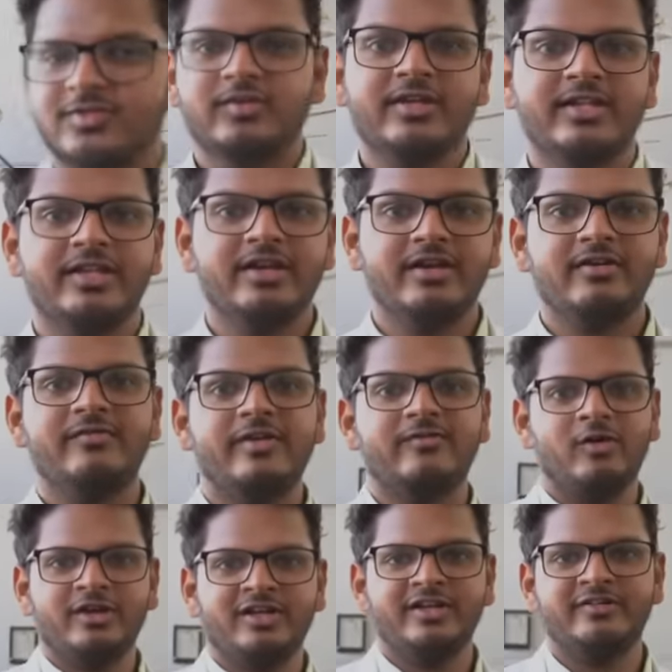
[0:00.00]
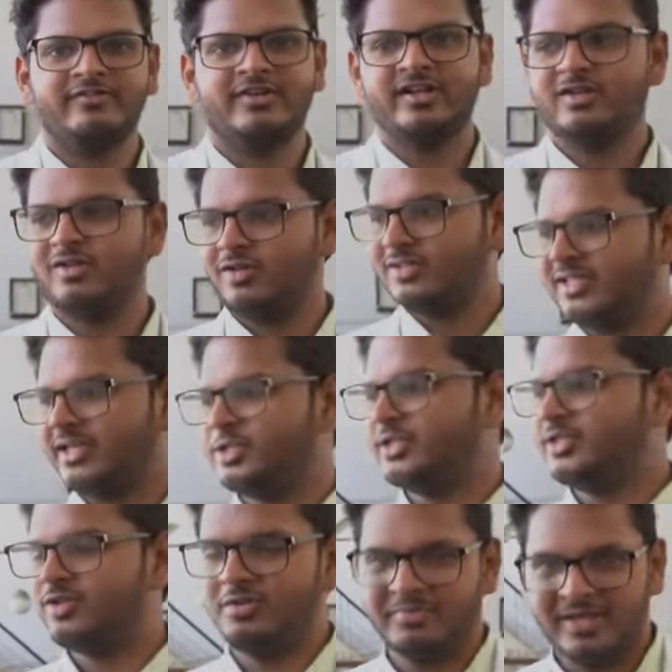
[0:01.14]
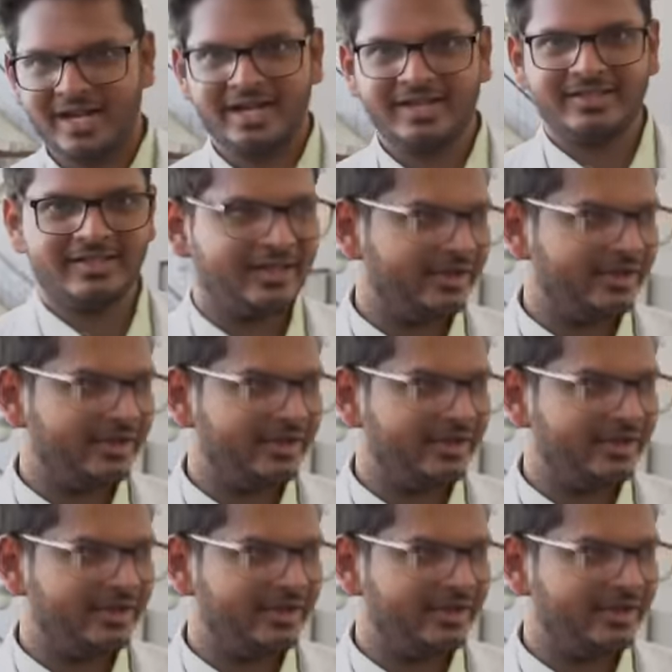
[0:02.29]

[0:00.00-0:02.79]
So in here we have got the different cross sections on my right and the